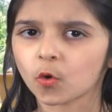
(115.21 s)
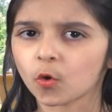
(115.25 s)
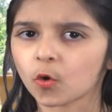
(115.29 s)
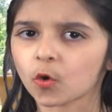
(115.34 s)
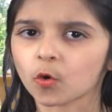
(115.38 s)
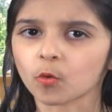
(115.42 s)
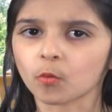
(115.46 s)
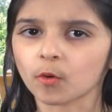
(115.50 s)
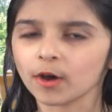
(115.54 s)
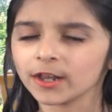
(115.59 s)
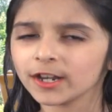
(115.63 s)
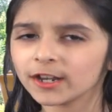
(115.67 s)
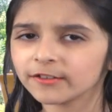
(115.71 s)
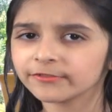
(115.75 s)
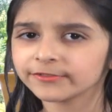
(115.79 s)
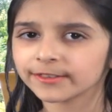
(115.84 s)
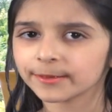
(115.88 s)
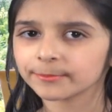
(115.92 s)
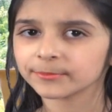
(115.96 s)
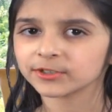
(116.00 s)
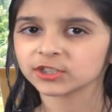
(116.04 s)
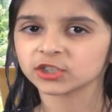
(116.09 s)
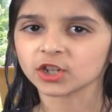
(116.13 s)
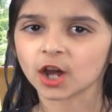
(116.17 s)
or one of
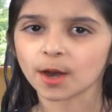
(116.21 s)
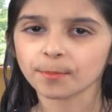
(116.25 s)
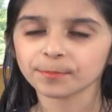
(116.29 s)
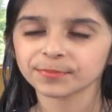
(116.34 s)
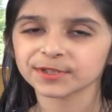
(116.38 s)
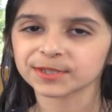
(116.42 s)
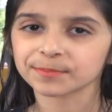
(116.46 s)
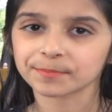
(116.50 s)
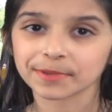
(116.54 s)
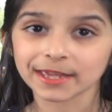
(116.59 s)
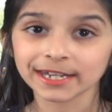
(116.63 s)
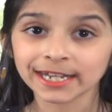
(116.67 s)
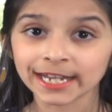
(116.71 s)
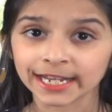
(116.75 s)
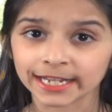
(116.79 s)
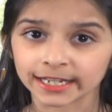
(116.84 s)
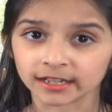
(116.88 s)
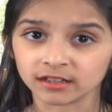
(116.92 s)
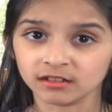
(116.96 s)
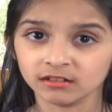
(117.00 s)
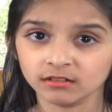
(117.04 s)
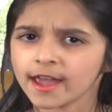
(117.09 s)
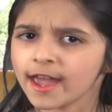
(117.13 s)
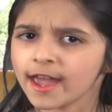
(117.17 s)
them stops
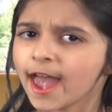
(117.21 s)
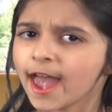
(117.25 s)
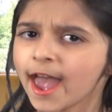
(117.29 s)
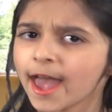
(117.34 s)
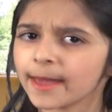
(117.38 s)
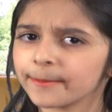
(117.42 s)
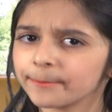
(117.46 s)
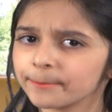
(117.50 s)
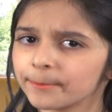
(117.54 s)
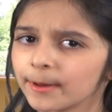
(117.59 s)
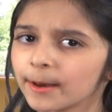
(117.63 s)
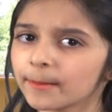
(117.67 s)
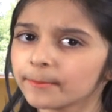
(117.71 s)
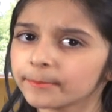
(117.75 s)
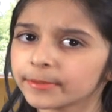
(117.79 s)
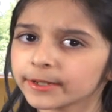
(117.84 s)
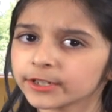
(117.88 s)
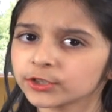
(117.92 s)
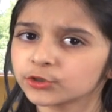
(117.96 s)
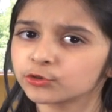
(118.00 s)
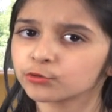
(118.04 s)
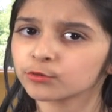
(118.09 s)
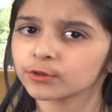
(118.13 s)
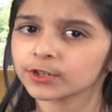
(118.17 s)
spinning and bump
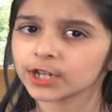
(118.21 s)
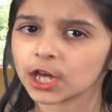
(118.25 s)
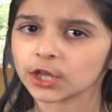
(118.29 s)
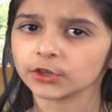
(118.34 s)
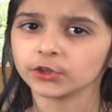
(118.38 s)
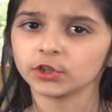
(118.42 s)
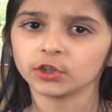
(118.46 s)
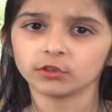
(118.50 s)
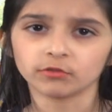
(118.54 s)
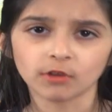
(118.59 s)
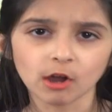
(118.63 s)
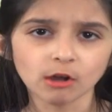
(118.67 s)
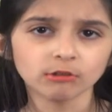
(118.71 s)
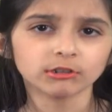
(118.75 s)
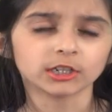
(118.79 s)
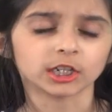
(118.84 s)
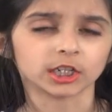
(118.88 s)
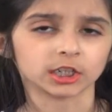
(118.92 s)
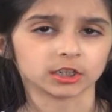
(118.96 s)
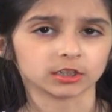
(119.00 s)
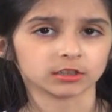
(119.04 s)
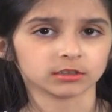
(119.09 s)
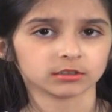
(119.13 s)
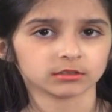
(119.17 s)
into another
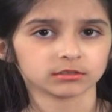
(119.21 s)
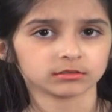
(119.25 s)
rotor?